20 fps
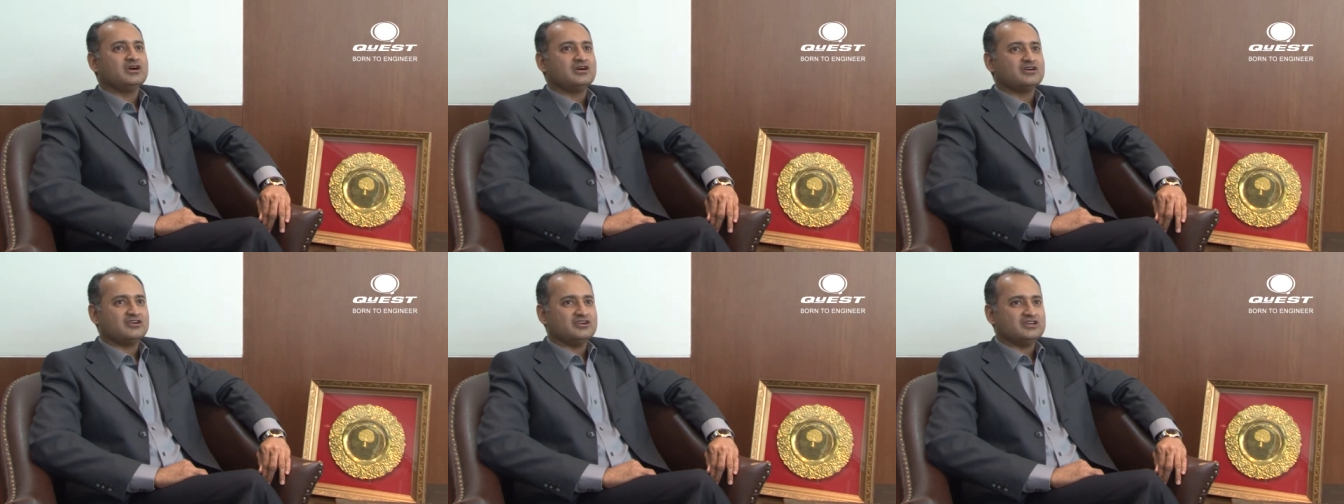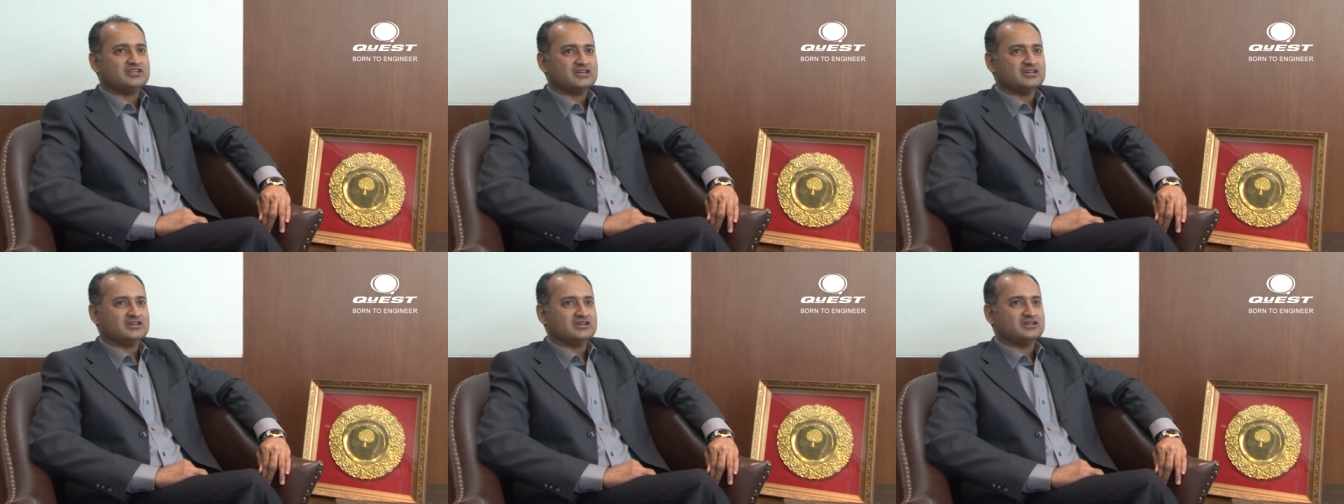
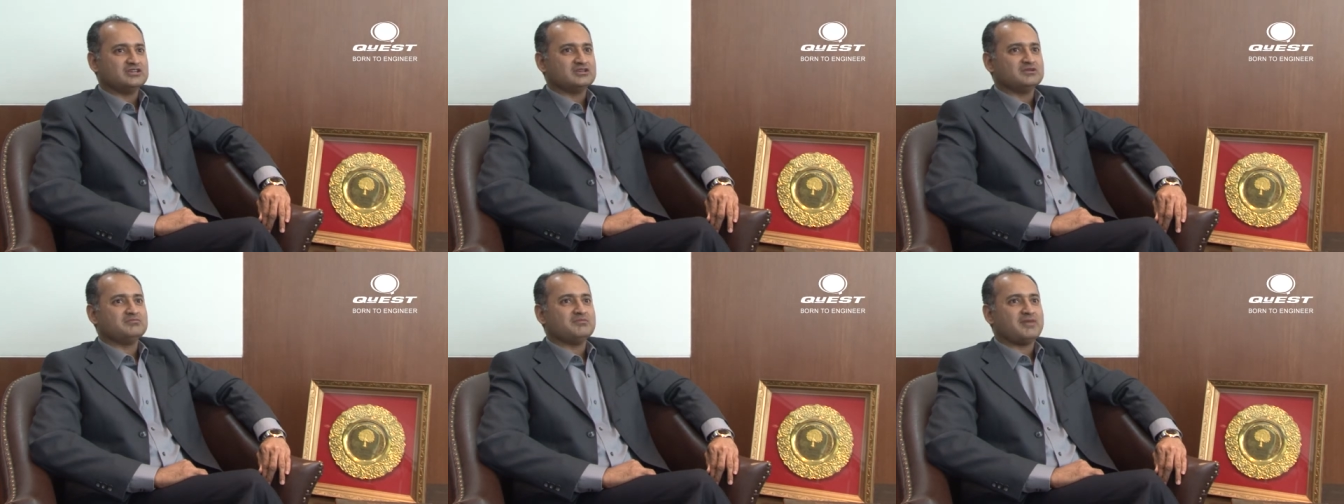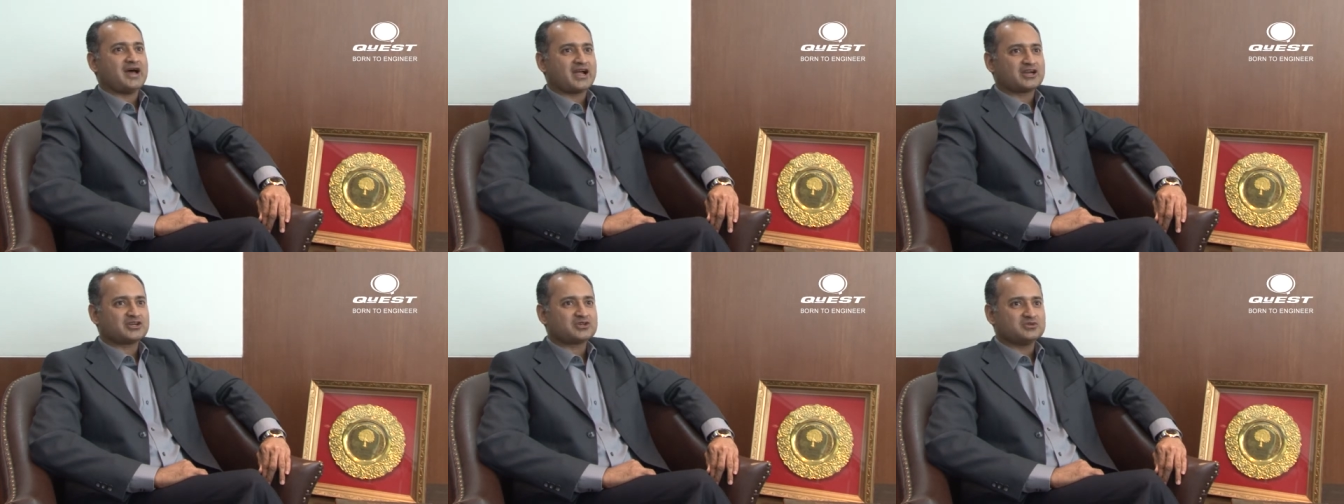return
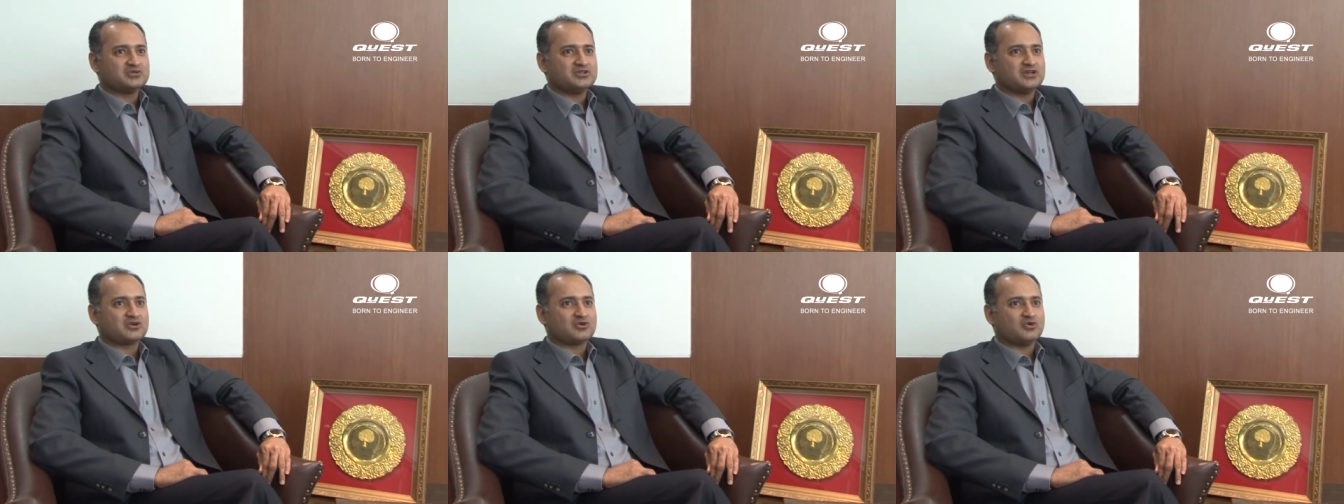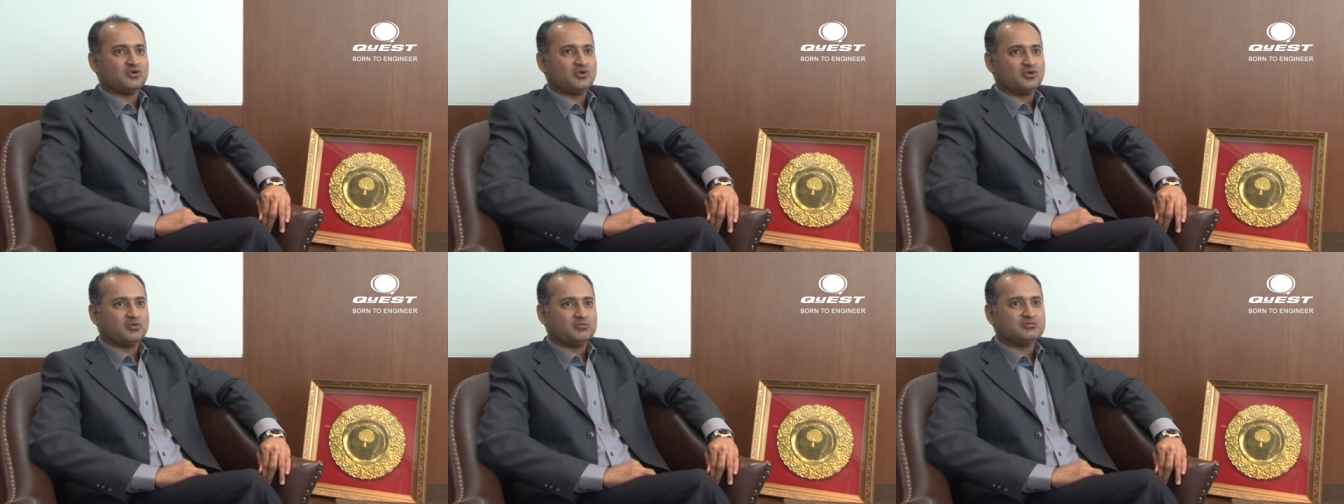back to their
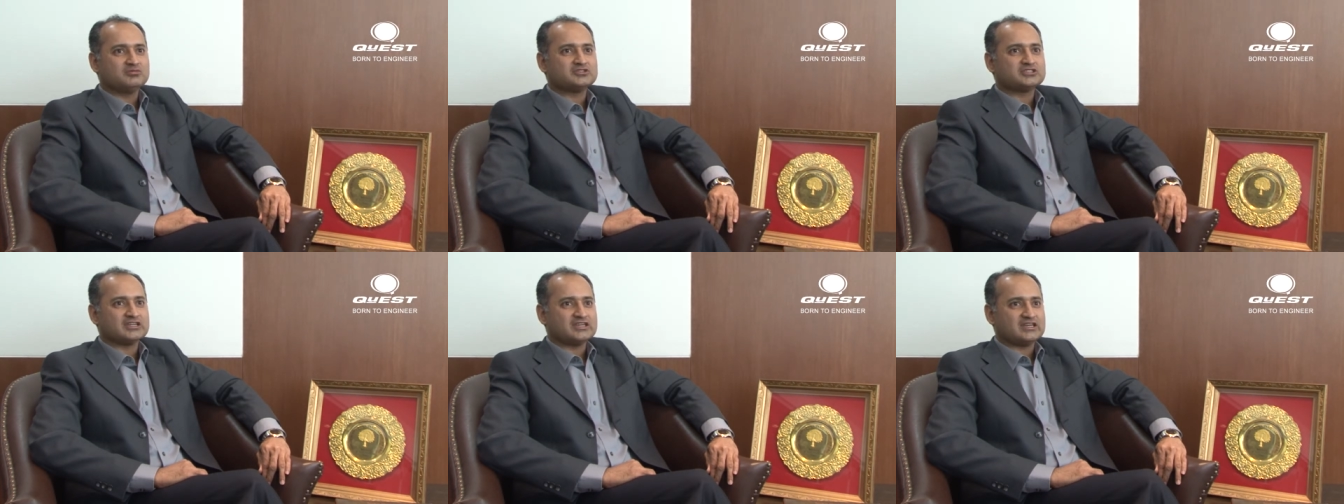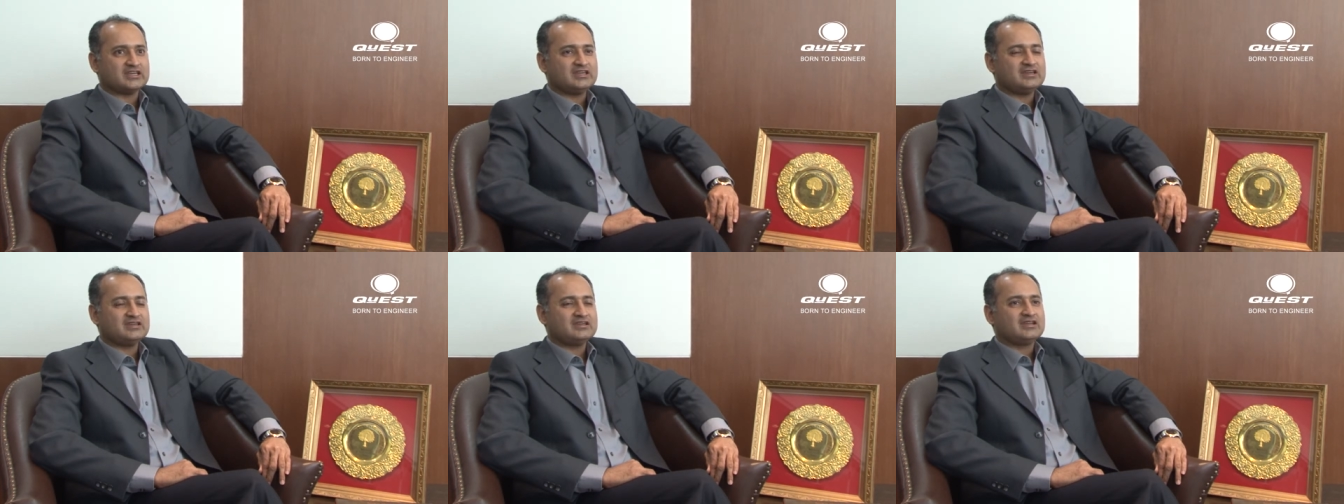home
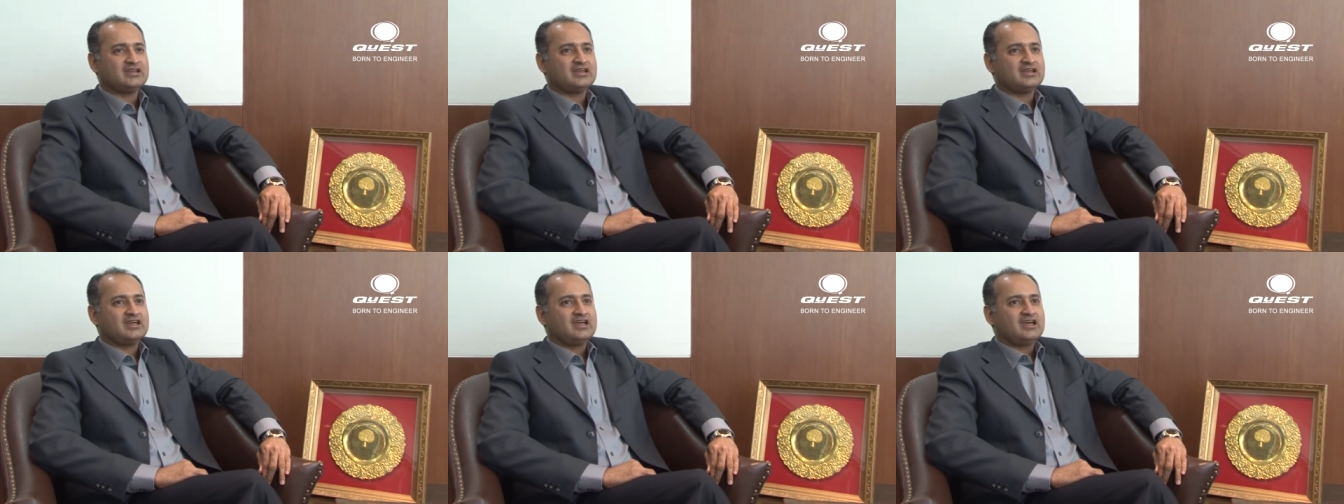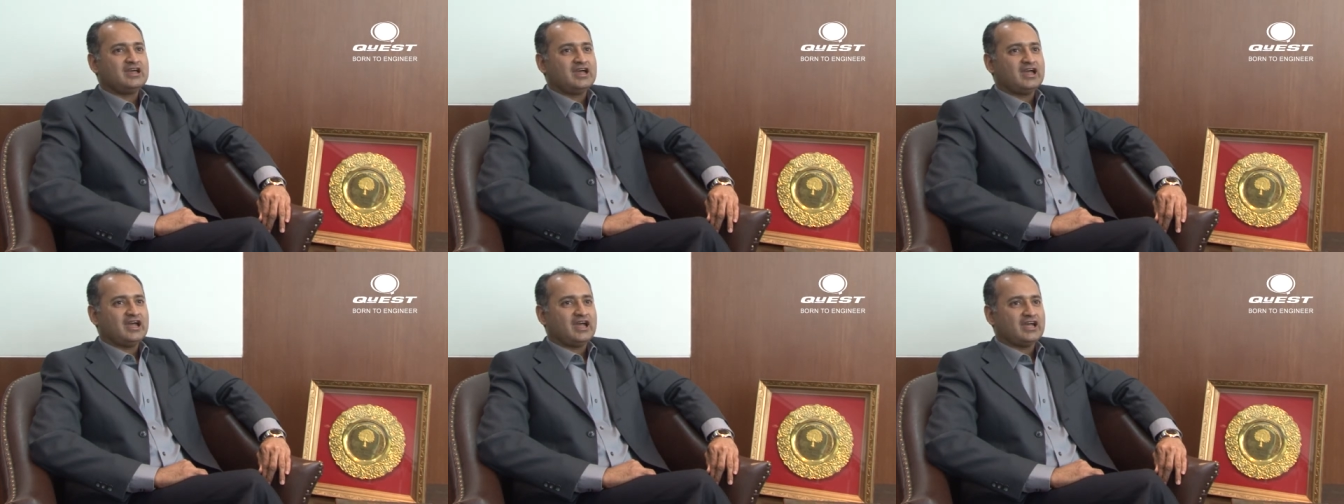city
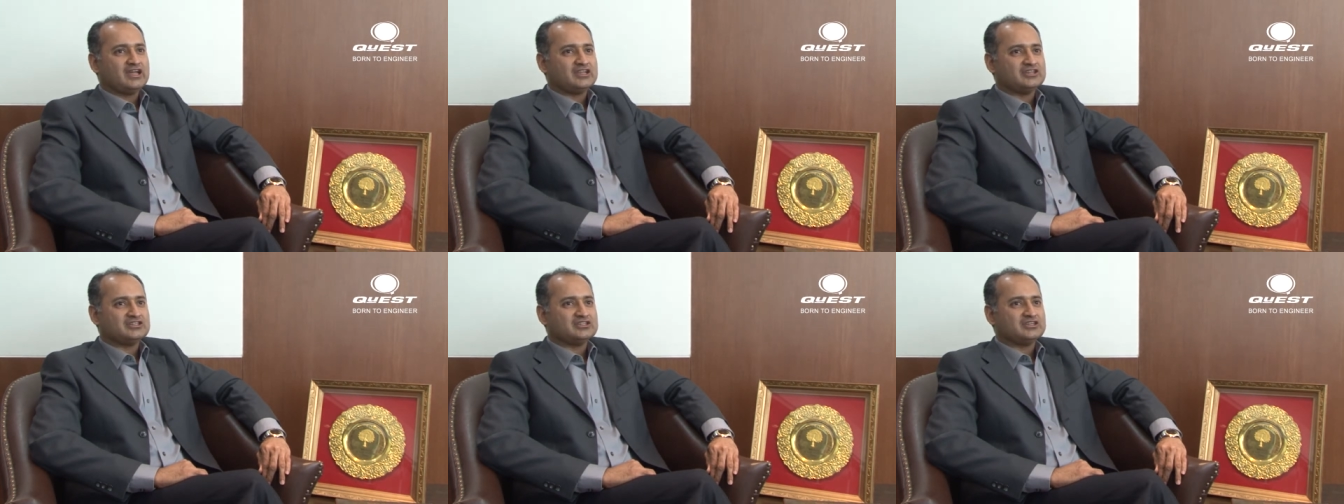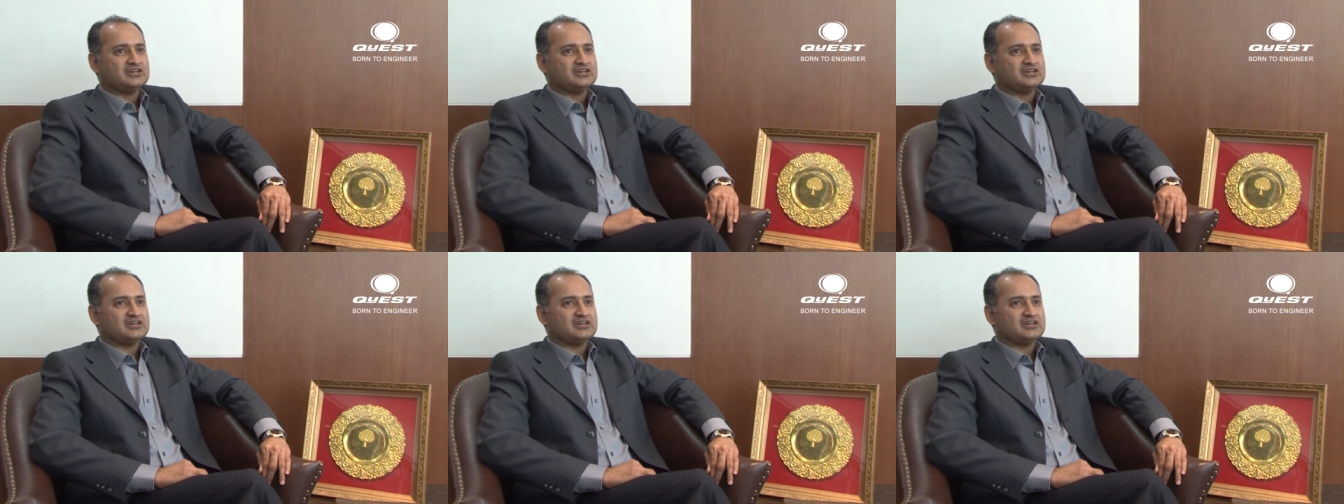and